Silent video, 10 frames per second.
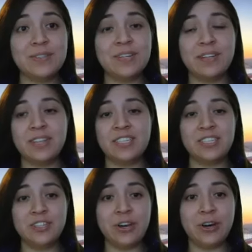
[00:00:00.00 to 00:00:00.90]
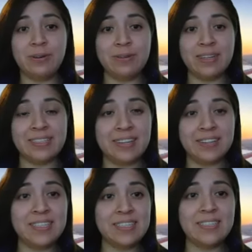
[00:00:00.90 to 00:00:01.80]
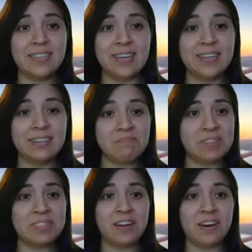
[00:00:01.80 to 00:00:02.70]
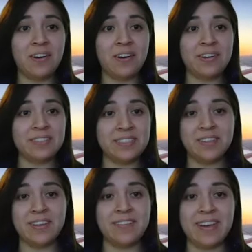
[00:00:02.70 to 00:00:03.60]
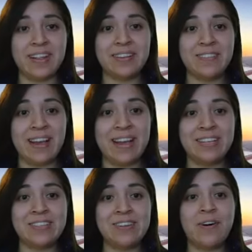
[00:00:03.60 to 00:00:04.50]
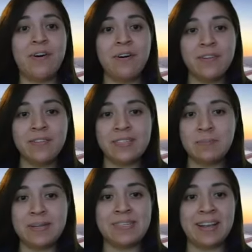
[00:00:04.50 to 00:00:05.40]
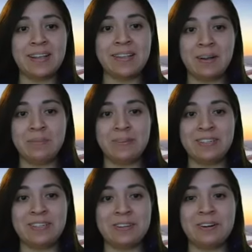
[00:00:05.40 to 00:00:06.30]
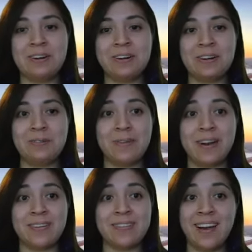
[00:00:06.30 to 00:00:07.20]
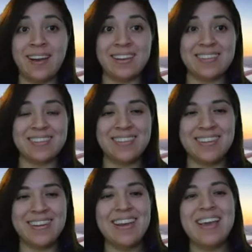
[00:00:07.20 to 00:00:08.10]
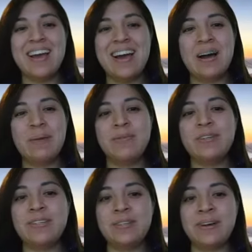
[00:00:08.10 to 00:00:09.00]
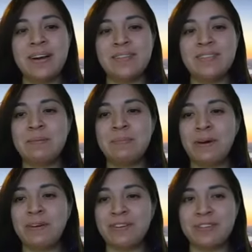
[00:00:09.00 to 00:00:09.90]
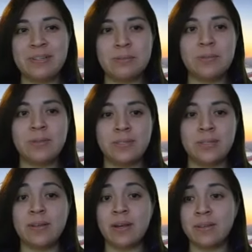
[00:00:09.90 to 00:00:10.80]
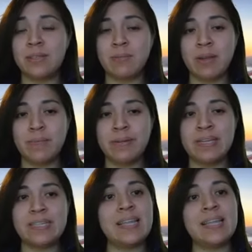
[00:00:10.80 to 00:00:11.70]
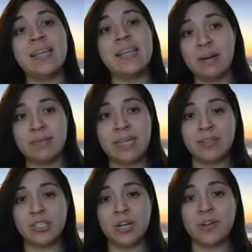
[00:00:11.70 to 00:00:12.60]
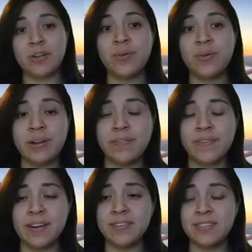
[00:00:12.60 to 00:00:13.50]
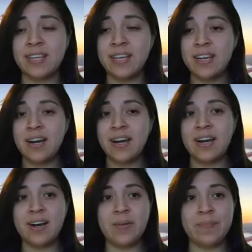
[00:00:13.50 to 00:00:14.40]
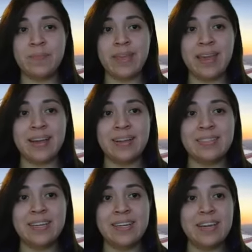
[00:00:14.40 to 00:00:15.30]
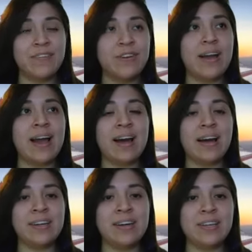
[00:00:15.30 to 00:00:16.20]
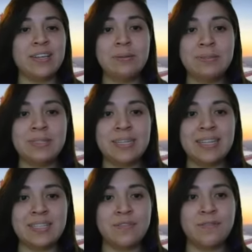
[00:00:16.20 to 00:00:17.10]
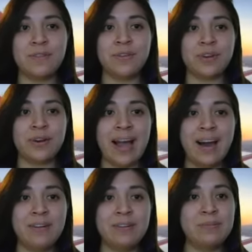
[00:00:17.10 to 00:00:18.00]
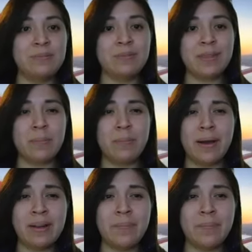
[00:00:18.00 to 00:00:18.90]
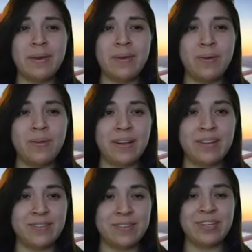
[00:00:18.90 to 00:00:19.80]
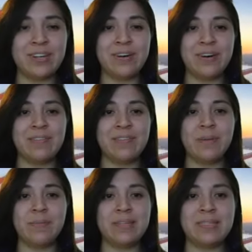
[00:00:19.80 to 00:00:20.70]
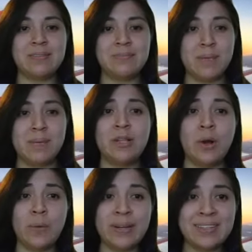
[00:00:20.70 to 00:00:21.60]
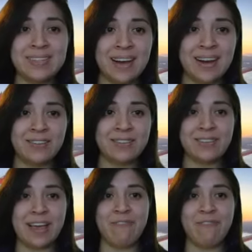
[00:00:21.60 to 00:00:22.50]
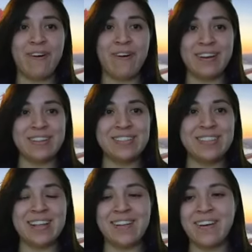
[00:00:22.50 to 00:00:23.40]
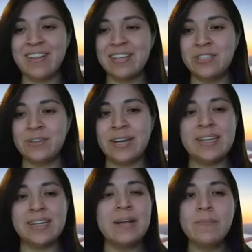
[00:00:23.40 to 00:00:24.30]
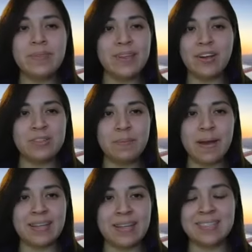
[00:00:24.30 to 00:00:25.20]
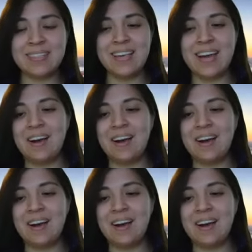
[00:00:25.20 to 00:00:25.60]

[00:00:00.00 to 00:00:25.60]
another thing to note, San Jose State is the heart of Silicon Valley, right? So all of these big tech companies are around us. And we do have some partnerships with some companies that they come down to our career fairs. And if you're at a UC that's further out, there might not be a whole lot, of companies maybe going down that far to that college, right? All depends.